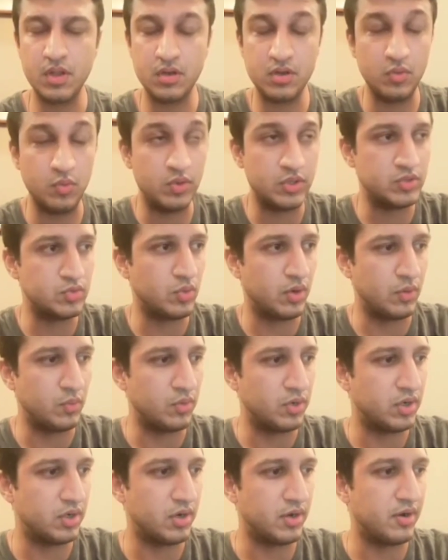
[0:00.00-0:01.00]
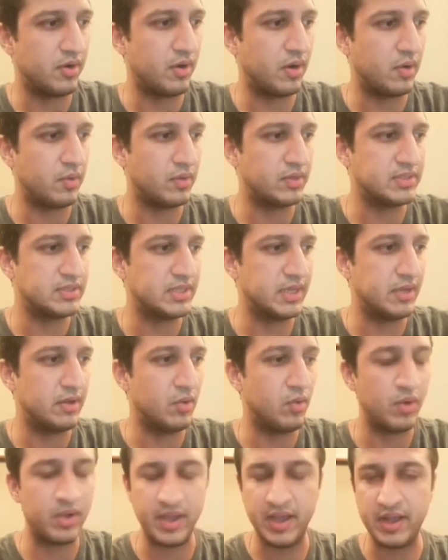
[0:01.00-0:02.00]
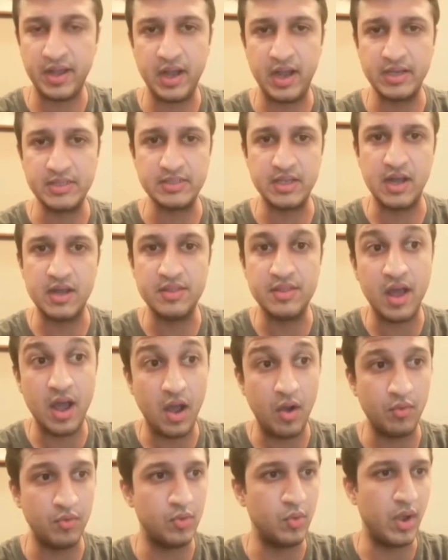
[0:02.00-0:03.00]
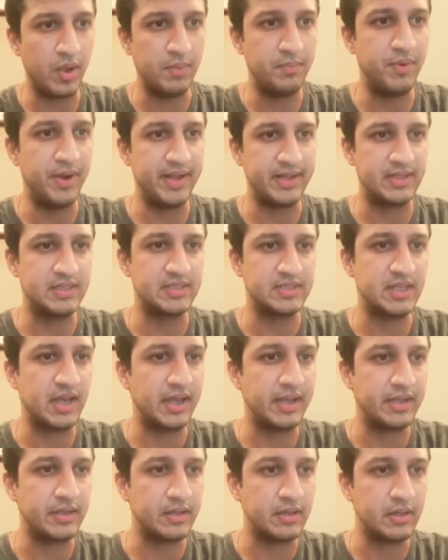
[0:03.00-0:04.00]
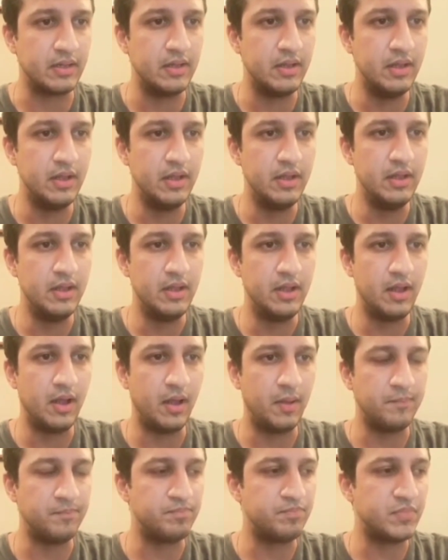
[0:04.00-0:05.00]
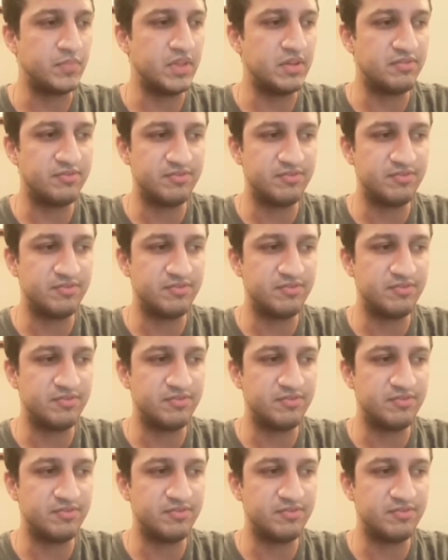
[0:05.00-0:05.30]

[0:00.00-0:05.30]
To which one would turn around and say, okay guys, how do I break the cycle? The